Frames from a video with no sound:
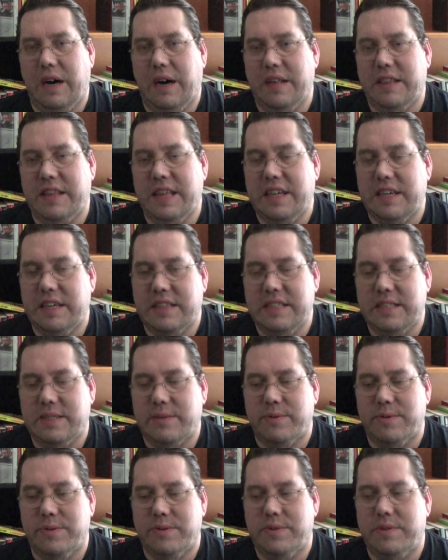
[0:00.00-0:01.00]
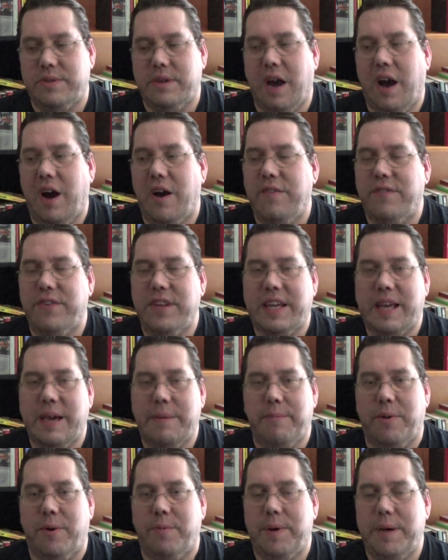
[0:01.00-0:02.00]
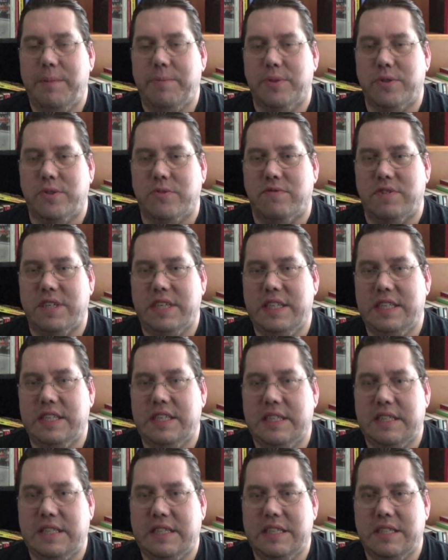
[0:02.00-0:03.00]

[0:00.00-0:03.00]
I think this will hopefully get more people to read it.